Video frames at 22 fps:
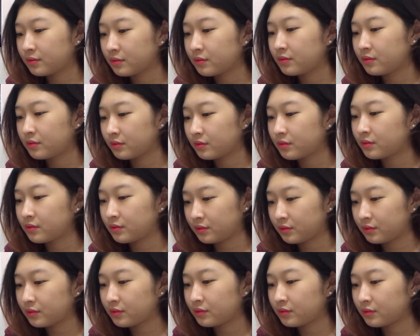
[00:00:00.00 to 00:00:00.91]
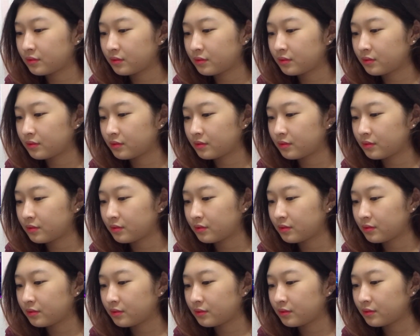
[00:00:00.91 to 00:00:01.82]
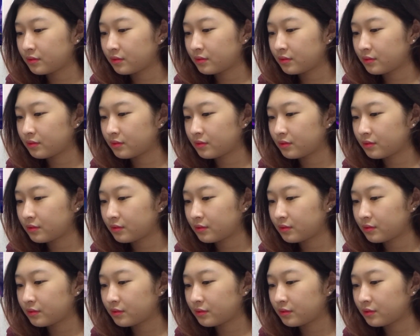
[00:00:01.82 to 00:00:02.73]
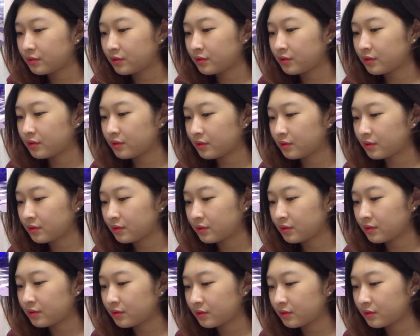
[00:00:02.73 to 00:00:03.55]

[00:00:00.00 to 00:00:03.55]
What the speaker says: Nothing is said.